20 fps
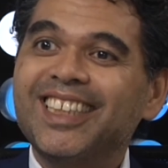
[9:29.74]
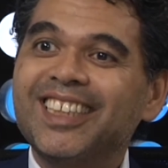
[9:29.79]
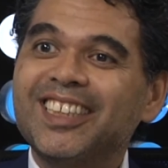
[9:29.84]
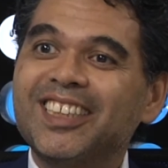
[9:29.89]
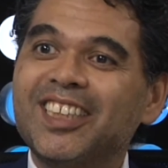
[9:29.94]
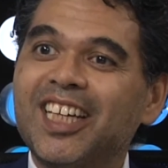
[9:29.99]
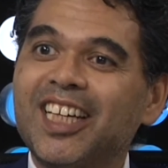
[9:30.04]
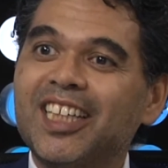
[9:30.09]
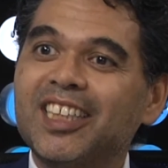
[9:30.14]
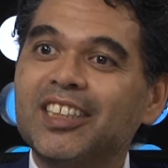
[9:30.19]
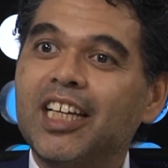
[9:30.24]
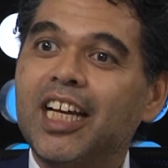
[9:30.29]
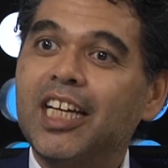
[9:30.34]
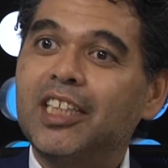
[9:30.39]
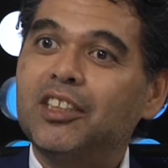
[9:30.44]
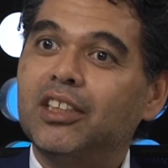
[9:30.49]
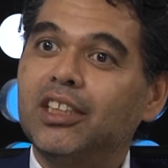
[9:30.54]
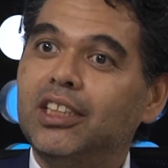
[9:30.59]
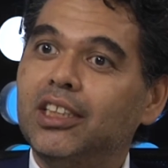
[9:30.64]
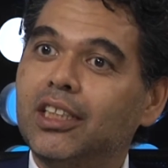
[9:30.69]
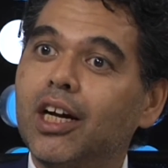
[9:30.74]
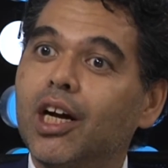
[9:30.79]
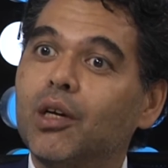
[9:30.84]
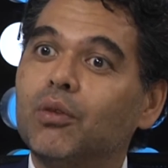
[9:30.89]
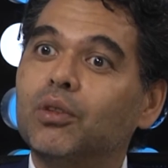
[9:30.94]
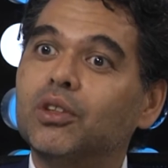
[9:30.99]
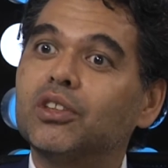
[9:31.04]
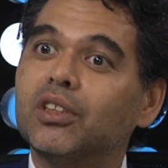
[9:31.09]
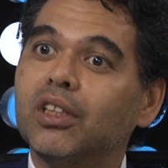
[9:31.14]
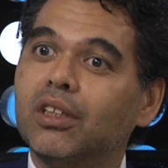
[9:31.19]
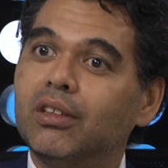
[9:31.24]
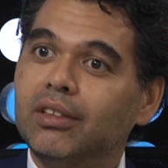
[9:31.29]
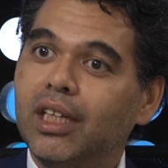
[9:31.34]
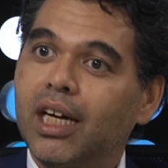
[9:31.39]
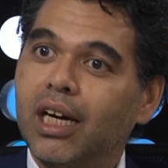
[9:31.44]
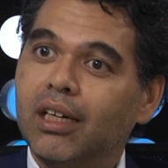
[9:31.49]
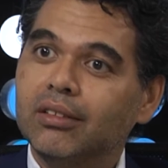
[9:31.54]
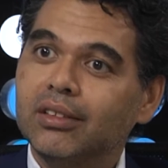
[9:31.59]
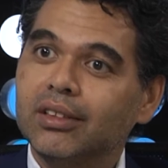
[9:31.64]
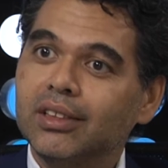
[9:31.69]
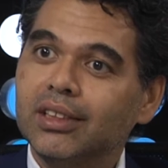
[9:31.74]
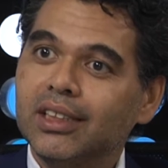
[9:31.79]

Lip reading: then actually the car would slow down.